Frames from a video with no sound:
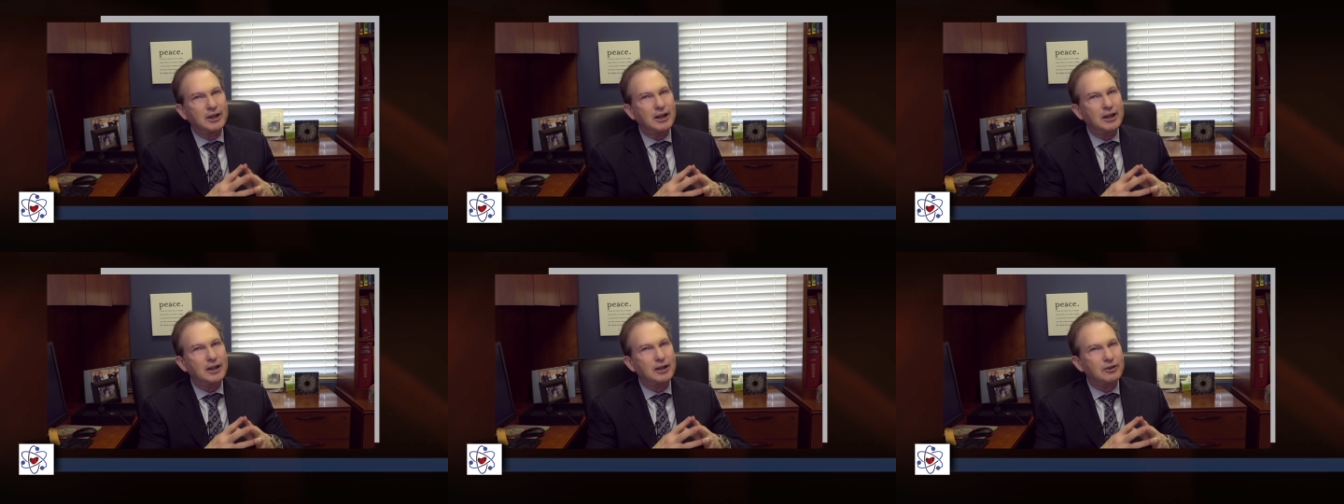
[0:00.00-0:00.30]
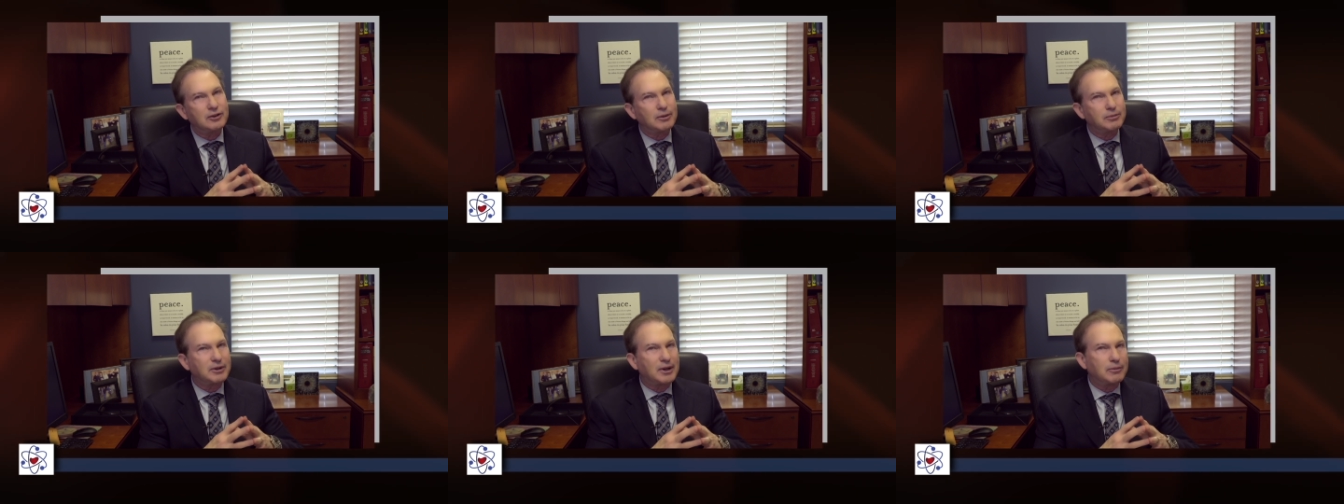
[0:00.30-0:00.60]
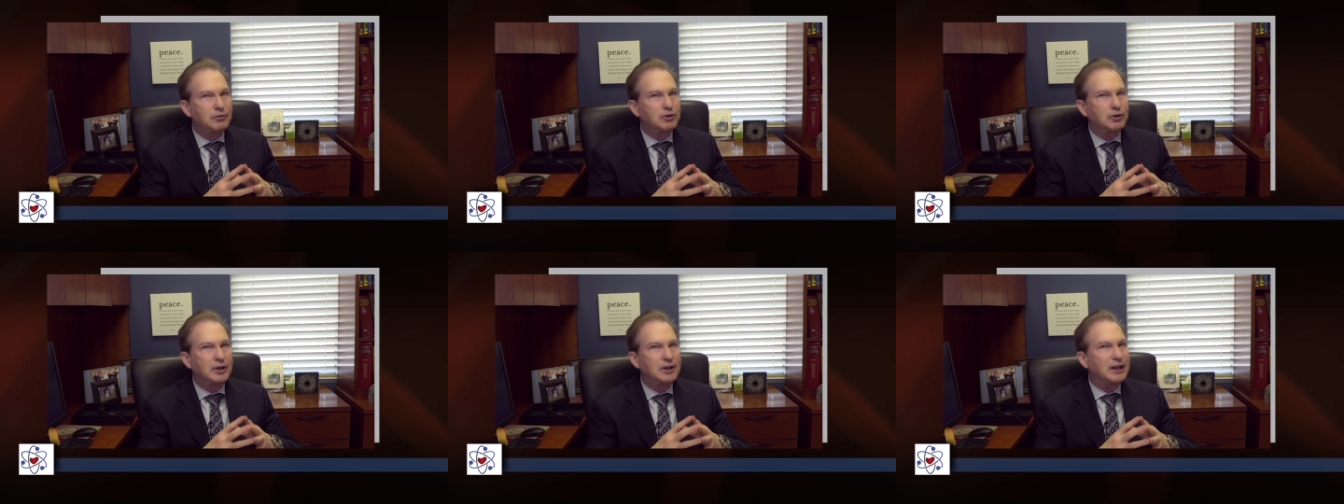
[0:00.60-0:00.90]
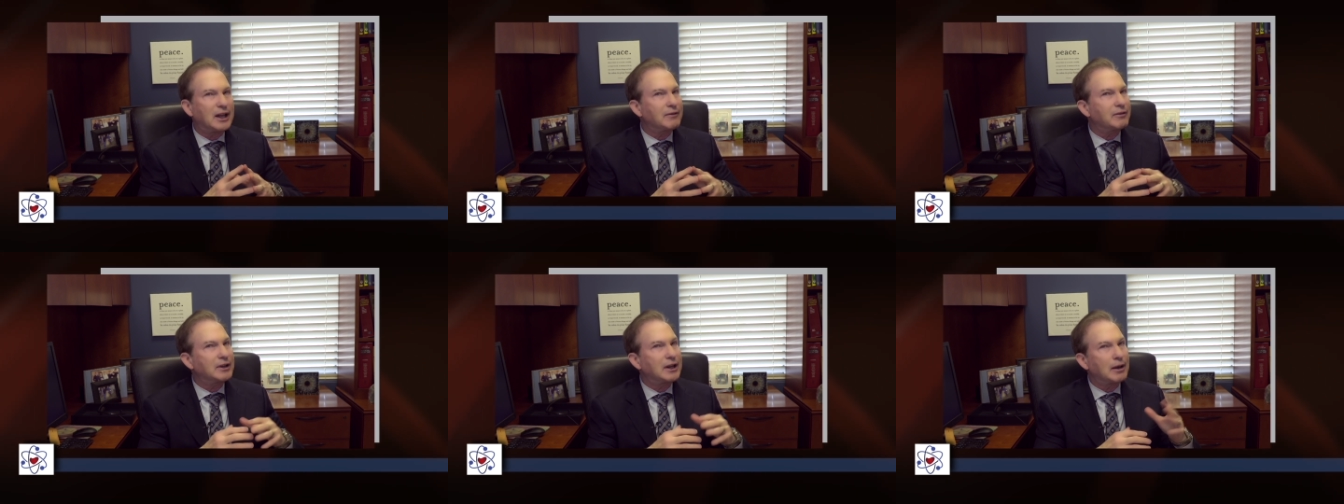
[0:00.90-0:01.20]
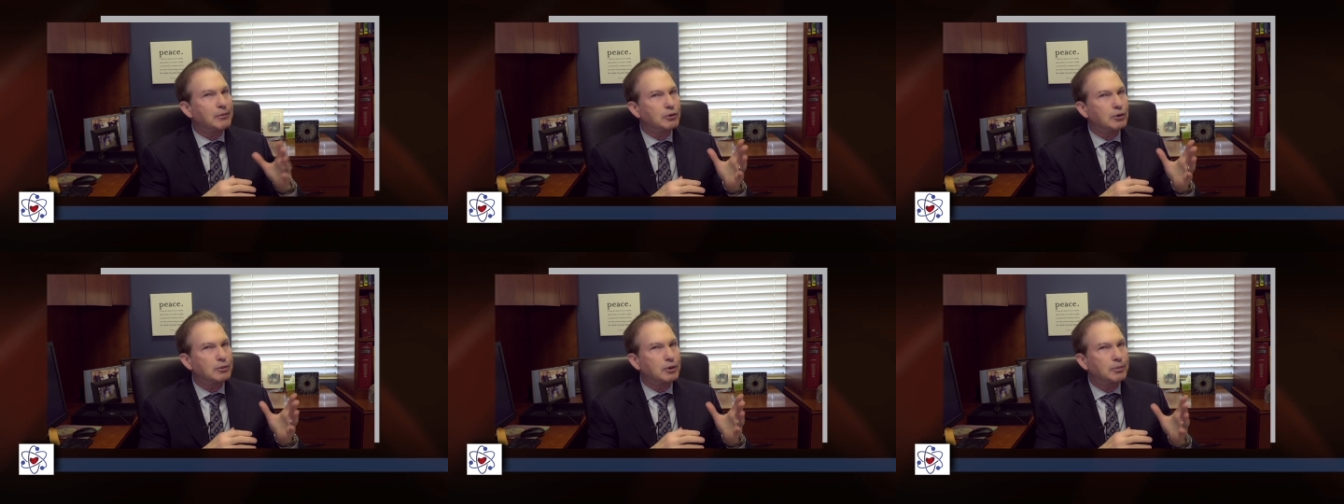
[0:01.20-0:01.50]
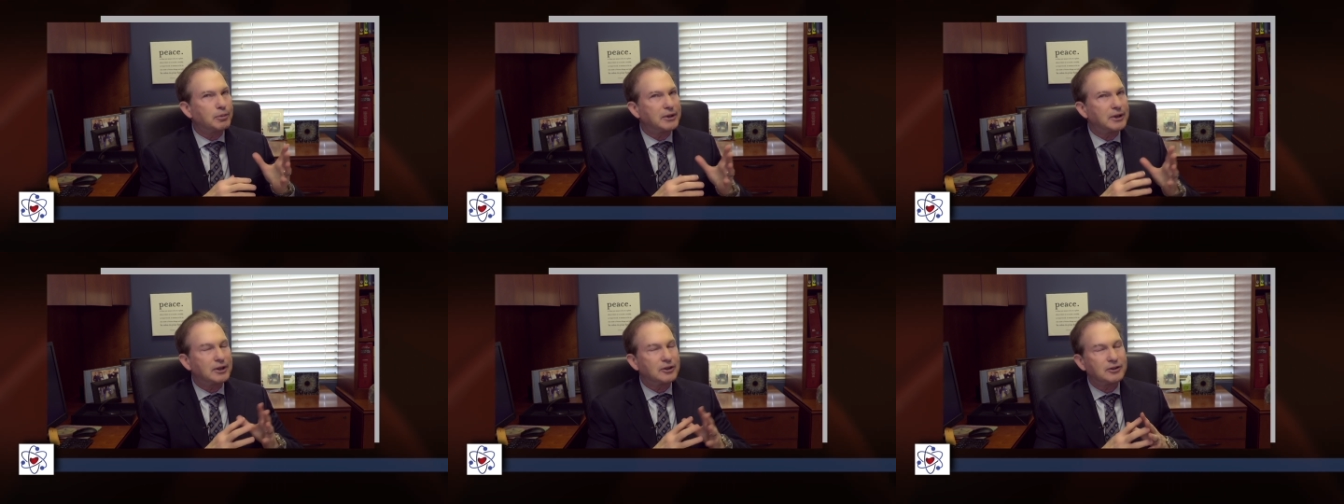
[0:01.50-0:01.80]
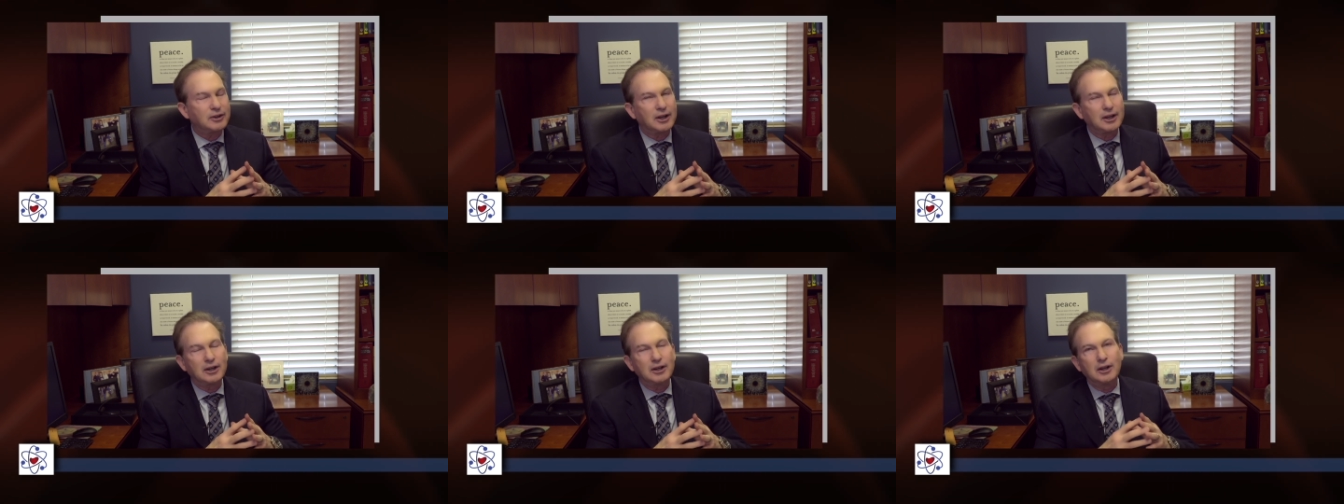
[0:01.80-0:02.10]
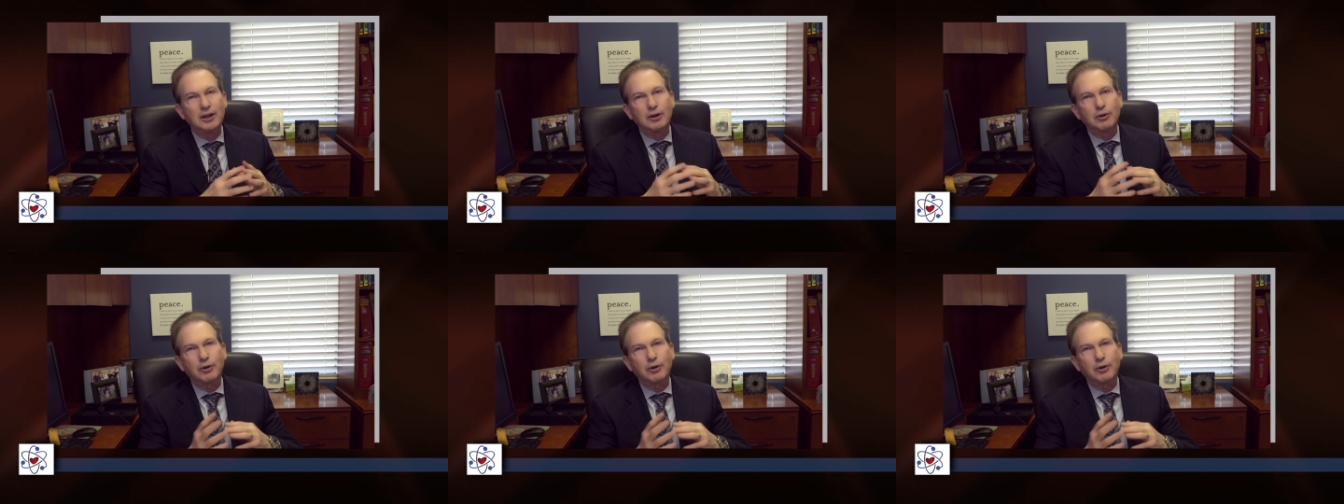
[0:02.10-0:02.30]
and sometimes you can have an abnormal PSA